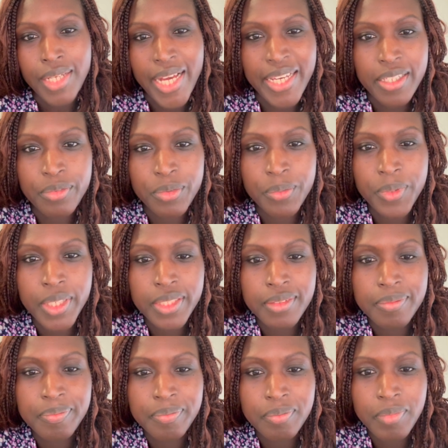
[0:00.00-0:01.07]
Hi
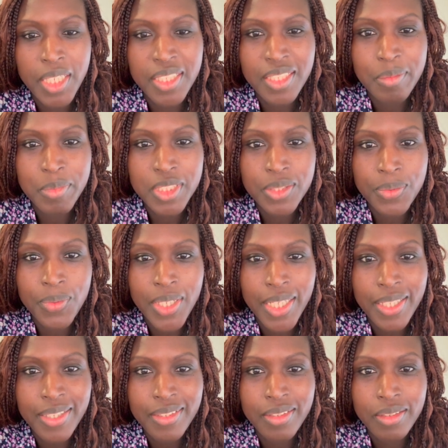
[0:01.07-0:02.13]
everyone, my name is
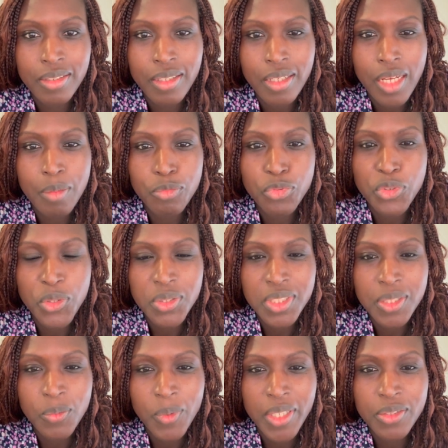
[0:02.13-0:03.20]
Ulay. I'm
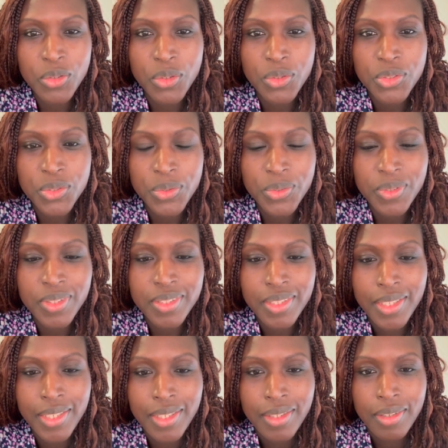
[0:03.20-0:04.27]
41 years old,
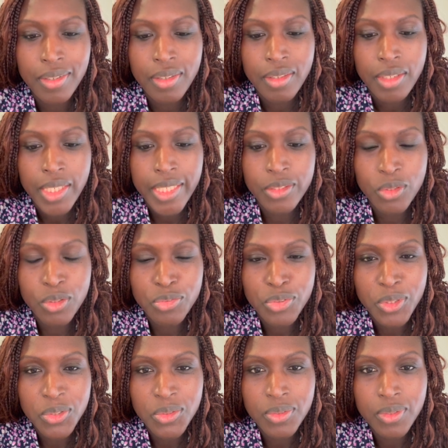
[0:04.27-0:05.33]
and
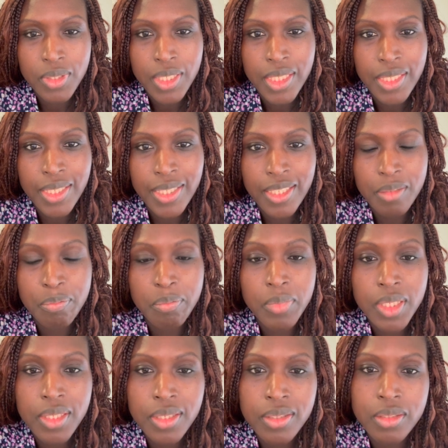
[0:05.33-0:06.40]
unfortunately, like
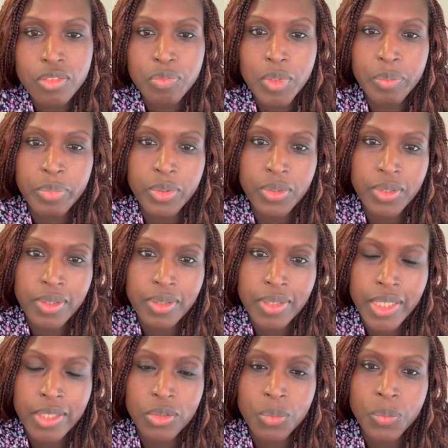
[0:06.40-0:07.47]
millions of people
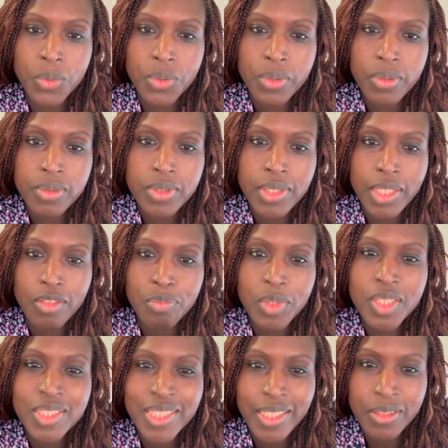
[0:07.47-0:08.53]
in the world, I've
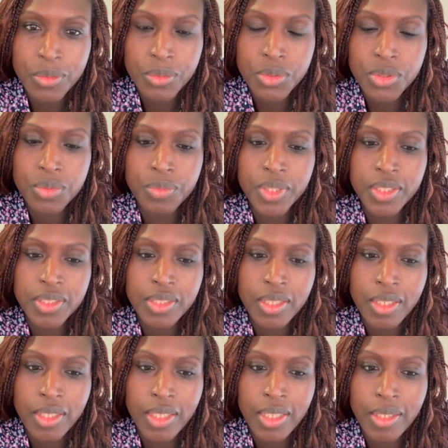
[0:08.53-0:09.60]
been diagnosed with
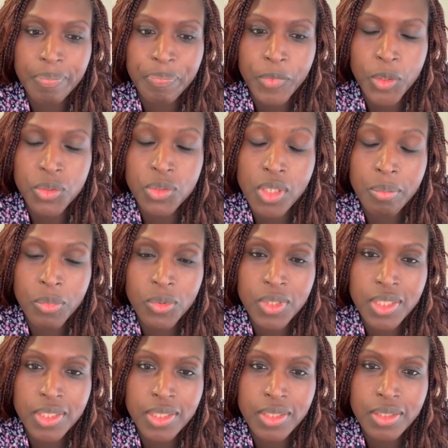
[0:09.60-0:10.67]
autoimmune
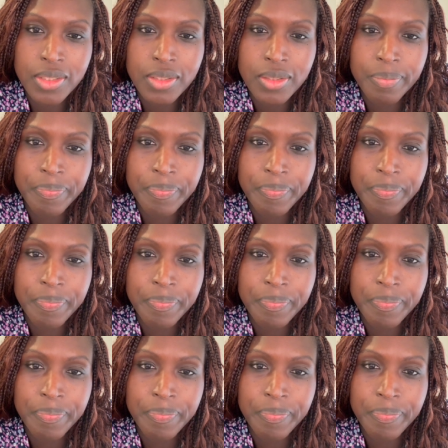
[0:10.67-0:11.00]
diseases.